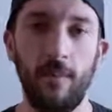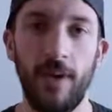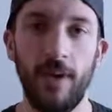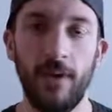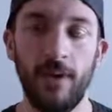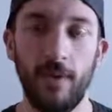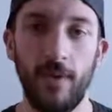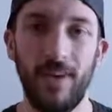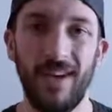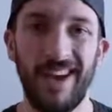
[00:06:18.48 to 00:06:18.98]

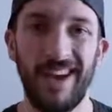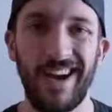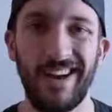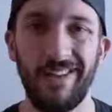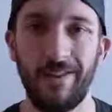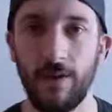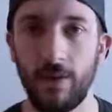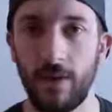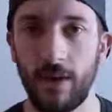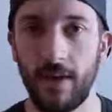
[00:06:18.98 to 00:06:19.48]
into a
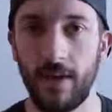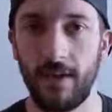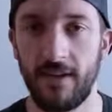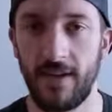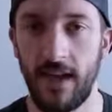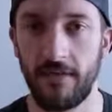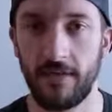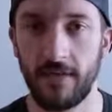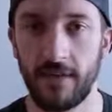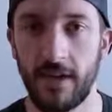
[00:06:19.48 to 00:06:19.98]
caloric
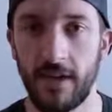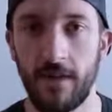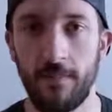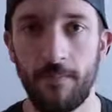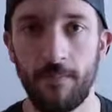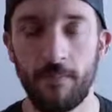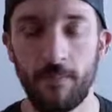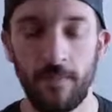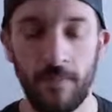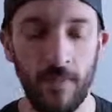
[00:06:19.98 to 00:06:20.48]

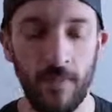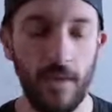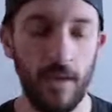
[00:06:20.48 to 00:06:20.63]
deficit,